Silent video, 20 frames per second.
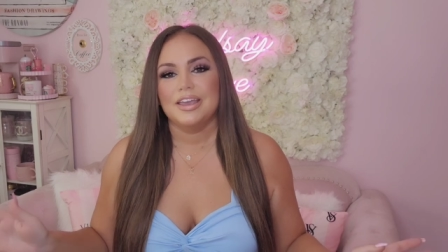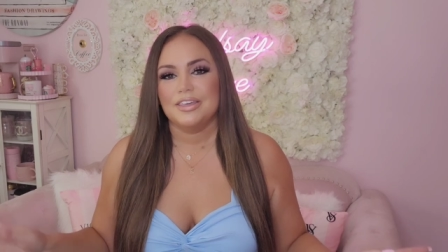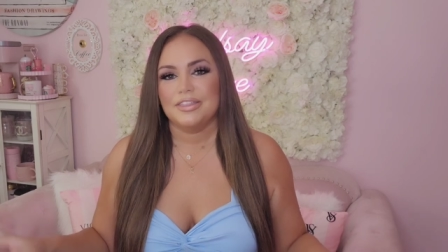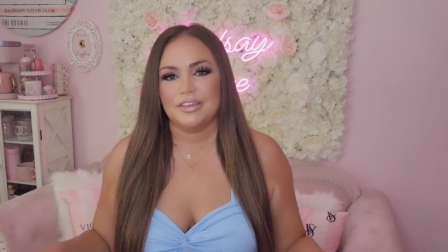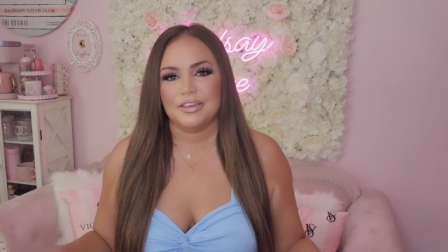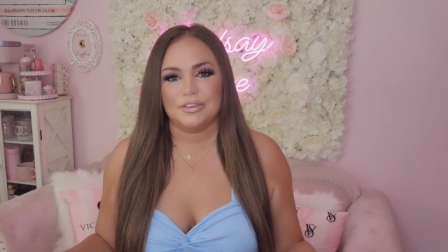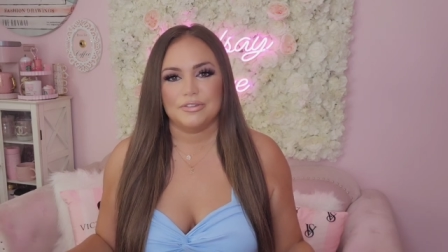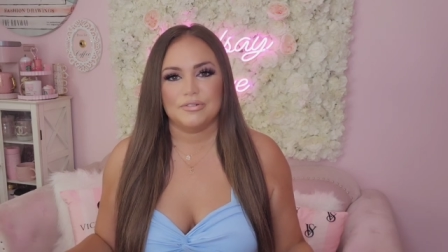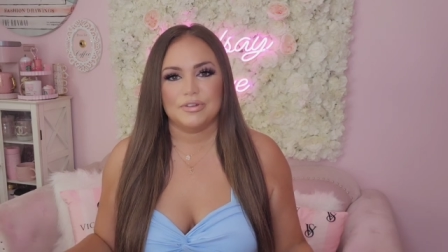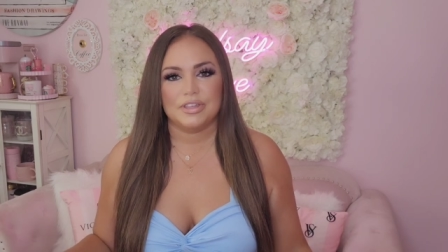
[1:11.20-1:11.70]

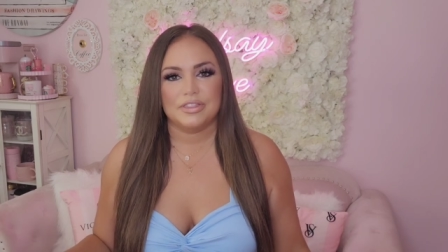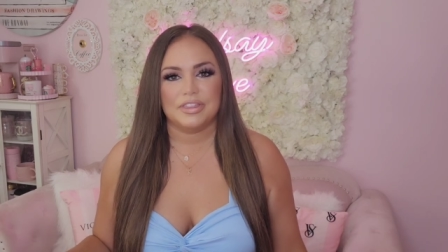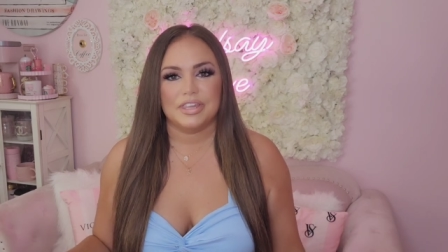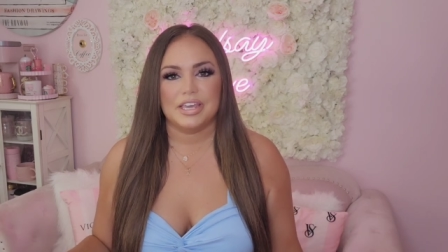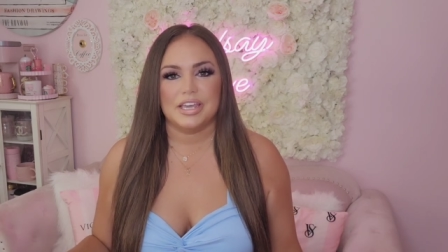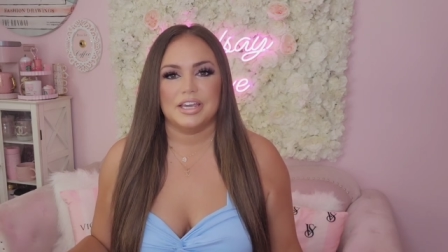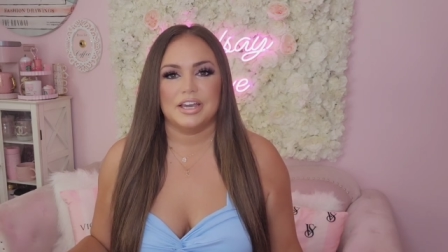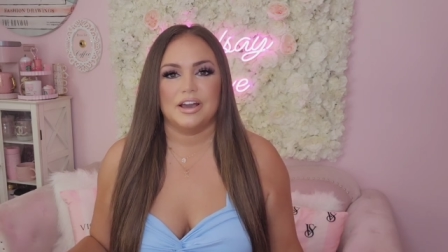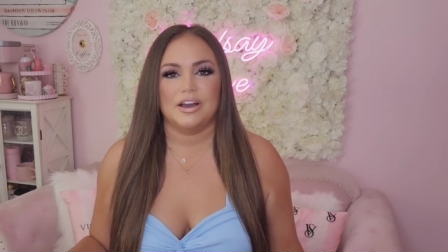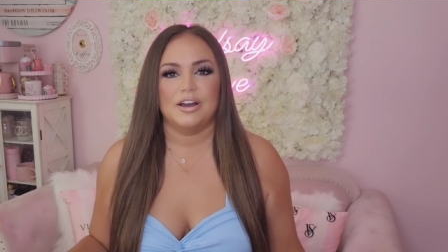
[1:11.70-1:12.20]
that you could
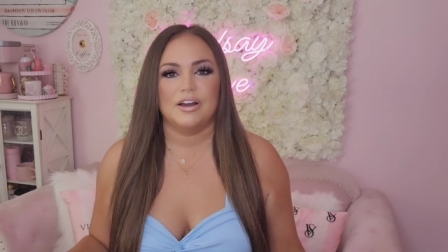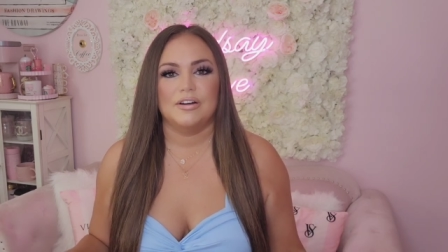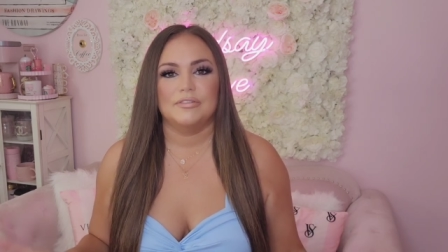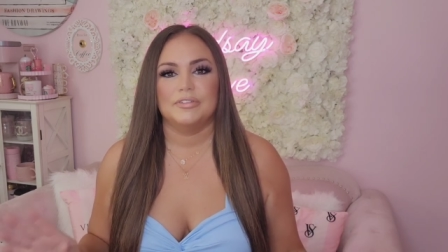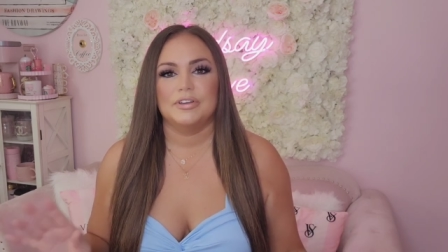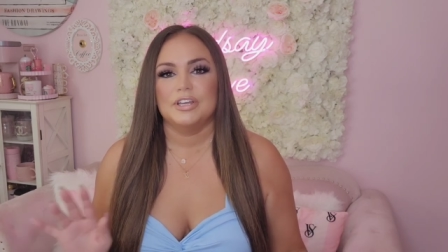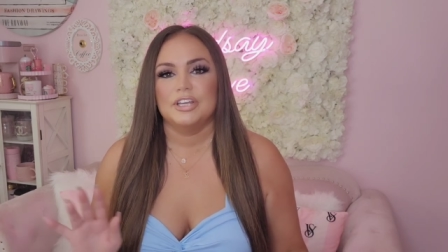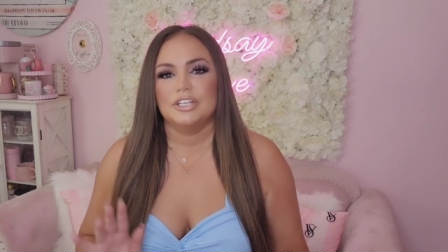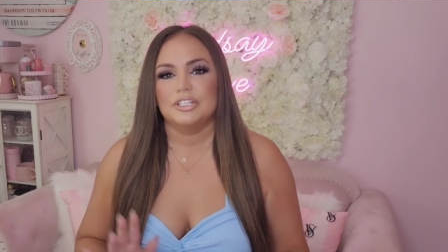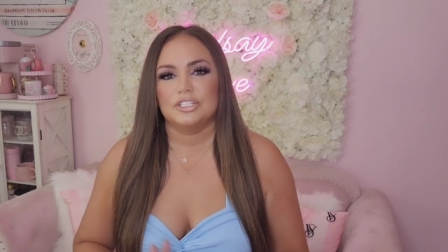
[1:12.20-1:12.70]
think
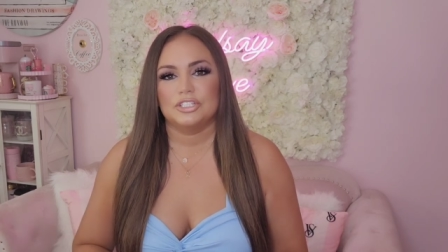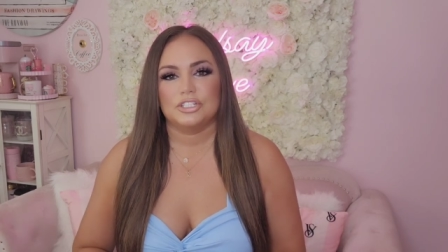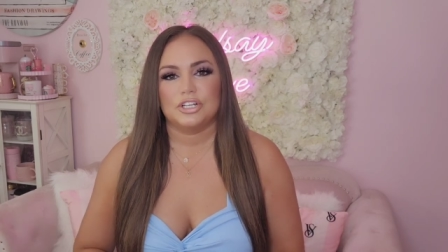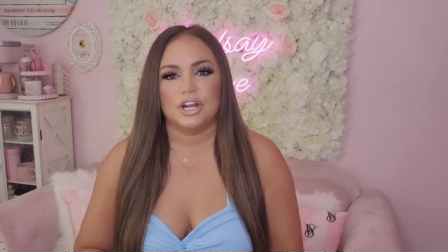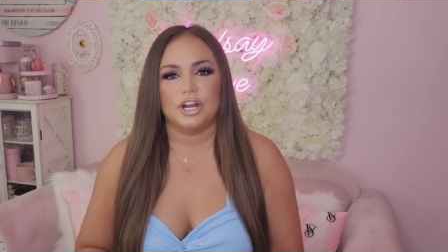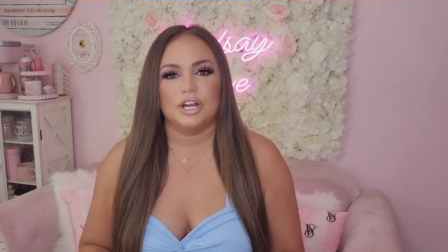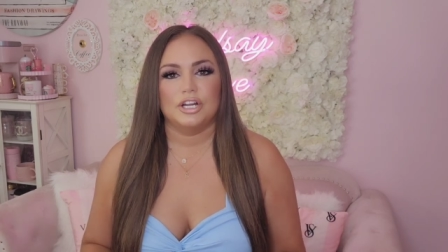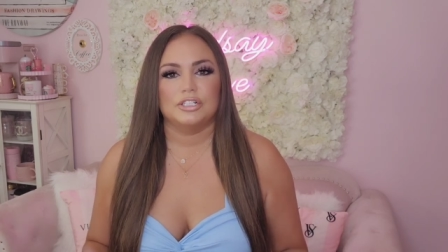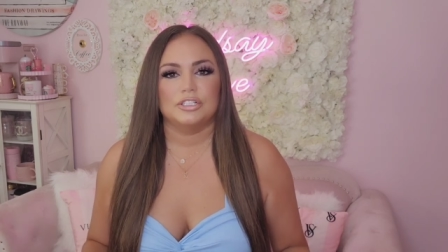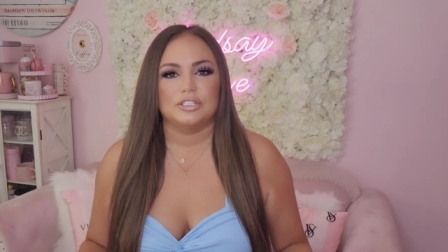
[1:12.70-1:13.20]
of.
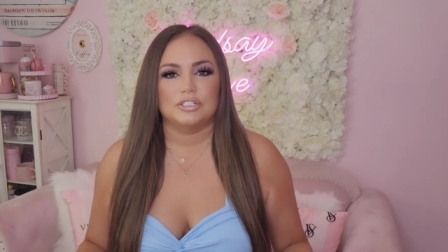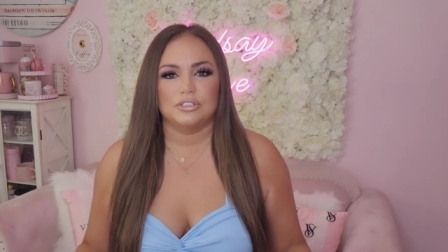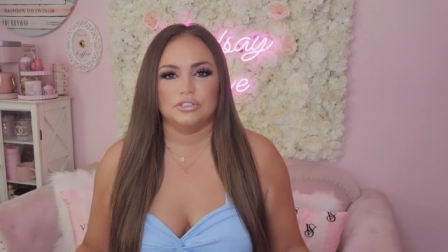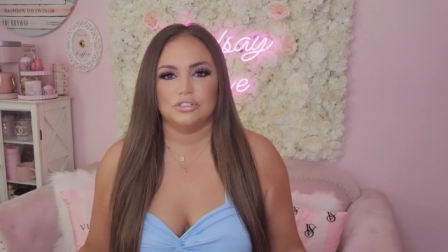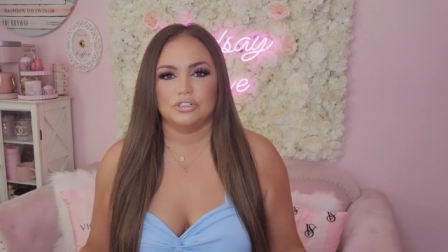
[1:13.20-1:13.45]
Skirts,